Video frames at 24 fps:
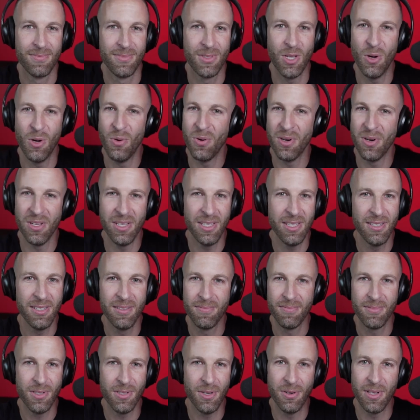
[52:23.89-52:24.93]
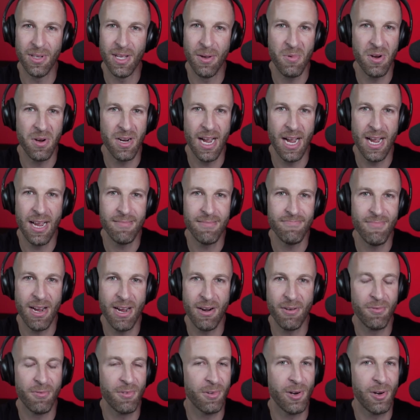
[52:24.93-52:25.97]
Totally, totally. I,
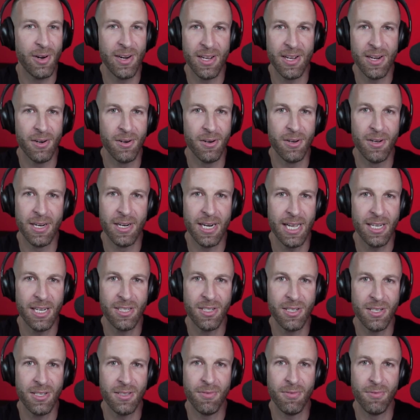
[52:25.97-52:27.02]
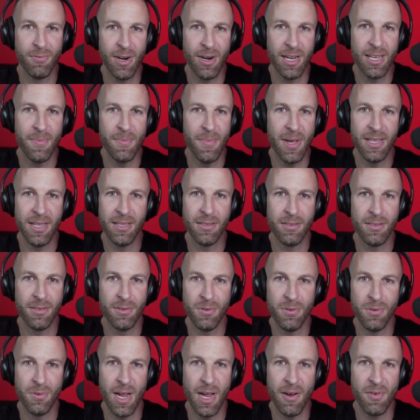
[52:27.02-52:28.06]
I don't regret it at all, and I actually recommend
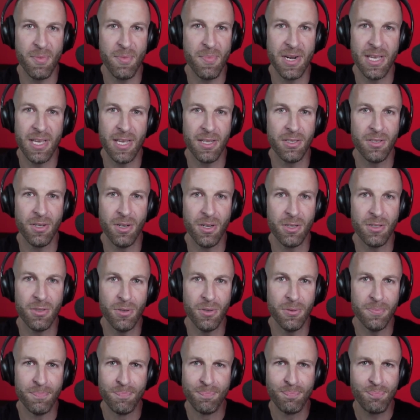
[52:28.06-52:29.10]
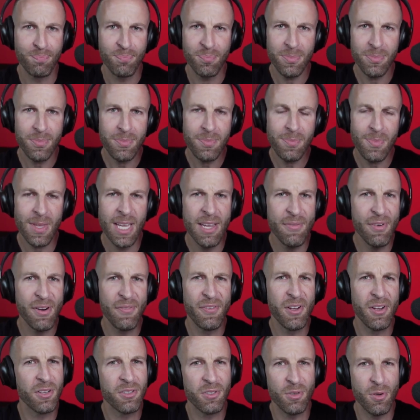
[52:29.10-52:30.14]
to everybody I talk to, even
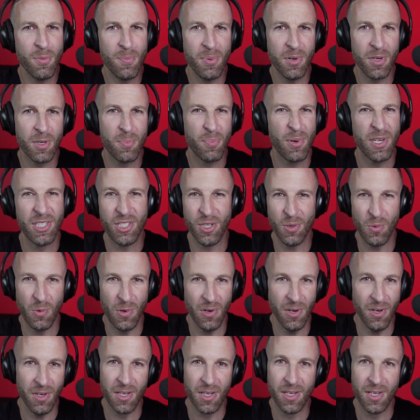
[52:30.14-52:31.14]
if you don't do a book, print your work.